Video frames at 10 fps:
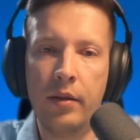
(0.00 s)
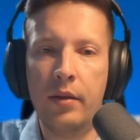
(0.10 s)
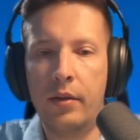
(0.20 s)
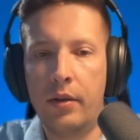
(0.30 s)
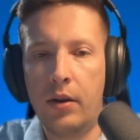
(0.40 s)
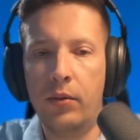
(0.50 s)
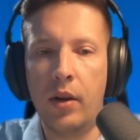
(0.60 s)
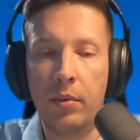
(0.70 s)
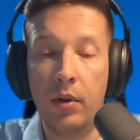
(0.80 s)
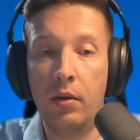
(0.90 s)
round
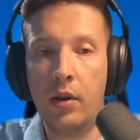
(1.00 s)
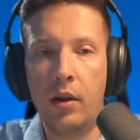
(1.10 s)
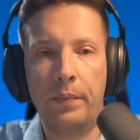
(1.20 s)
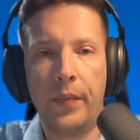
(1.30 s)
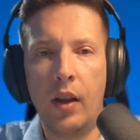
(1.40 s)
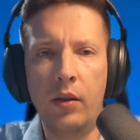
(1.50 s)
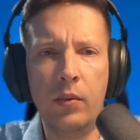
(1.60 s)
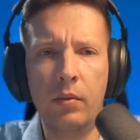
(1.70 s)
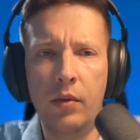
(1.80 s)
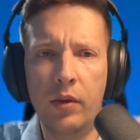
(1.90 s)
up. Okay, it
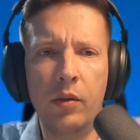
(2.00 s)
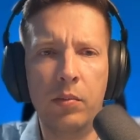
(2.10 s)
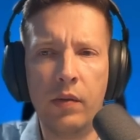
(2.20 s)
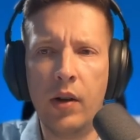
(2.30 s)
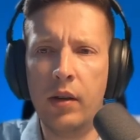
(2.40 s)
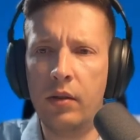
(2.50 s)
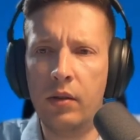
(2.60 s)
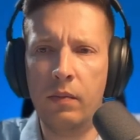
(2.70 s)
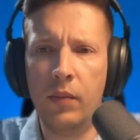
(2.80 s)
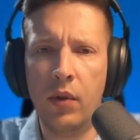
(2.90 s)
will provide
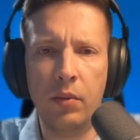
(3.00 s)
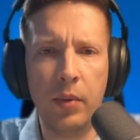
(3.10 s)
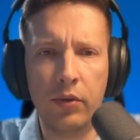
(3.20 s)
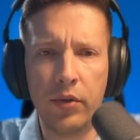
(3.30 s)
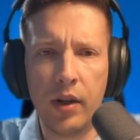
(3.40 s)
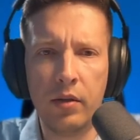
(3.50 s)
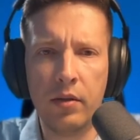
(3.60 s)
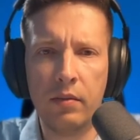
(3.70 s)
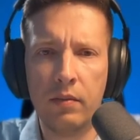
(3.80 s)
not bad results,